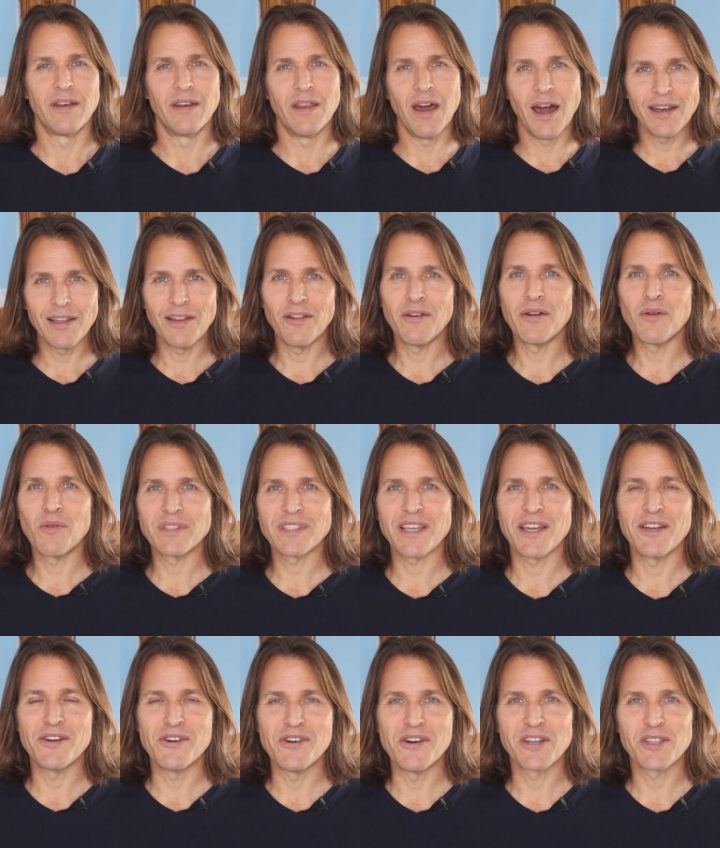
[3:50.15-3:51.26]
Not only was
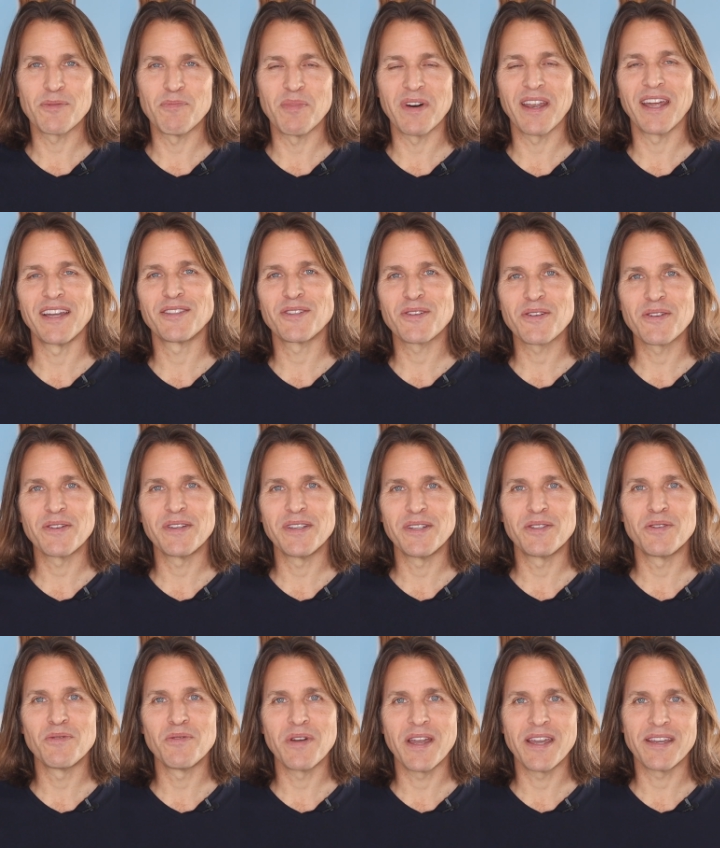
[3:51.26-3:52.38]
I hooked, but I turned
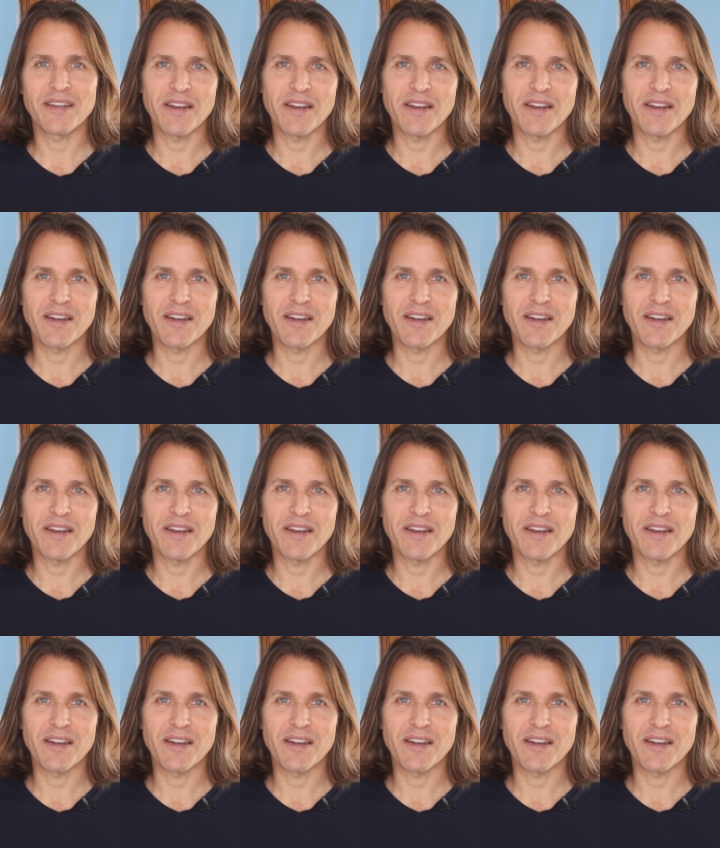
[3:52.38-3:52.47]
into a